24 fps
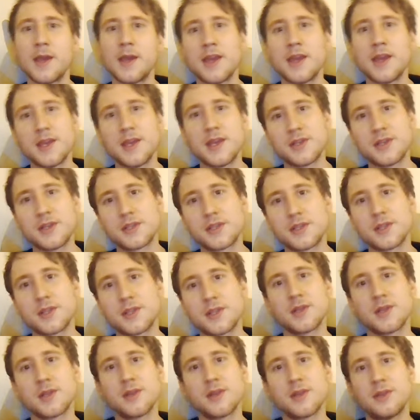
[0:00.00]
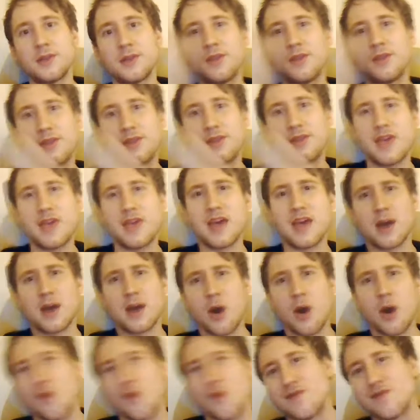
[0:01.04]
is they're
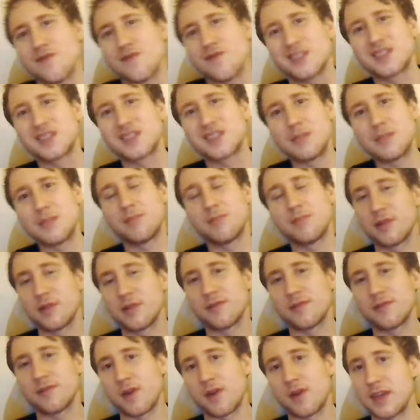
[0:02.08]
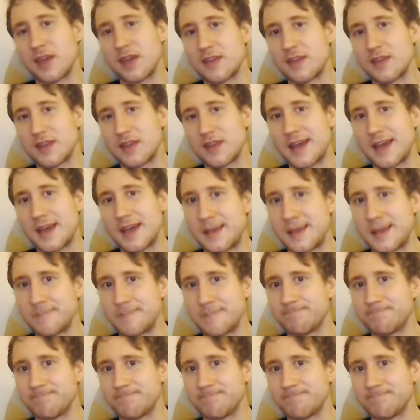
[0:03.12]
oversimplifying the game.